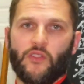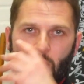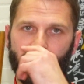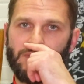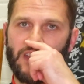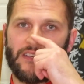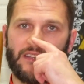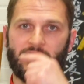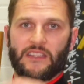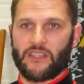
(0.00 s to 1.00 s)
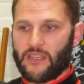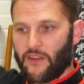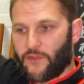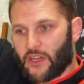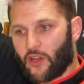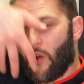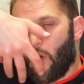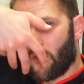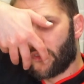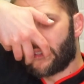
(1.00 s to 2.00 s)
you have to make a decision if you're going to go
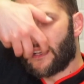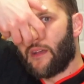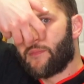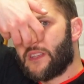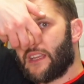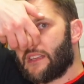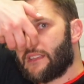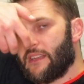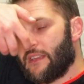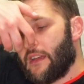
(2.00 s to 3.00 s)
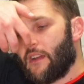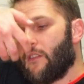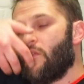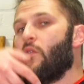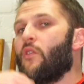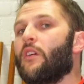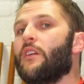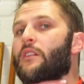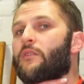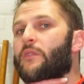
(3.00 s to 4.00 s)
over the top to get to there,
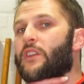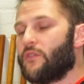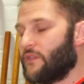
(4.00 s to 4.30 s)
or we go